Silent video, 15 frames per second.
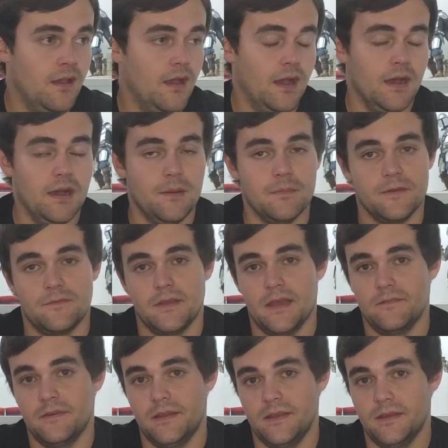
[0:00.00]
If you
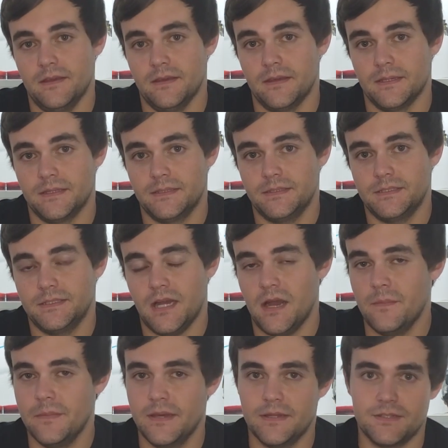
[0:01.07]
have any
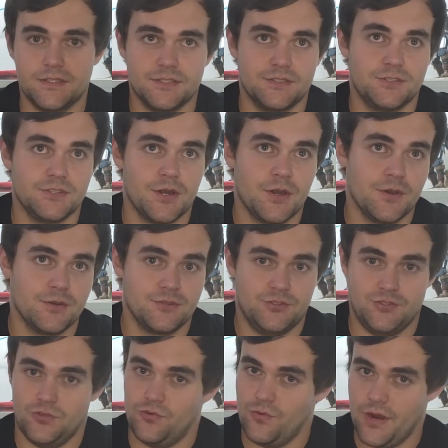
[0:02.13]
comments,
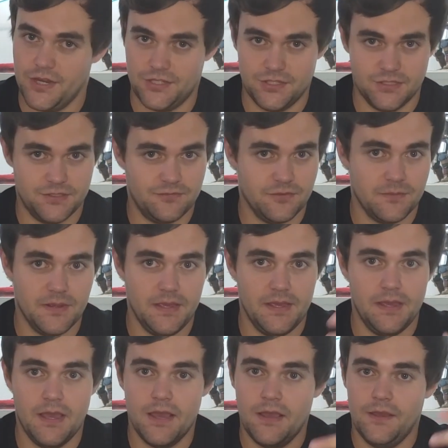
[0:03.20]
concerns, questions for
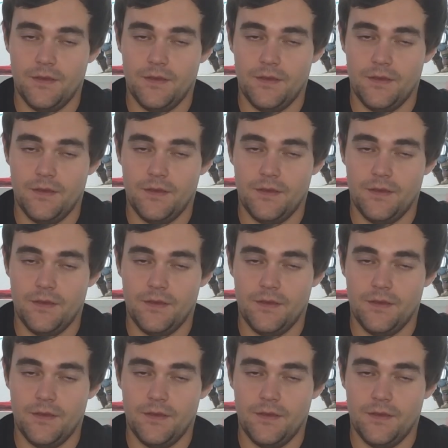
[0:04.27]
me,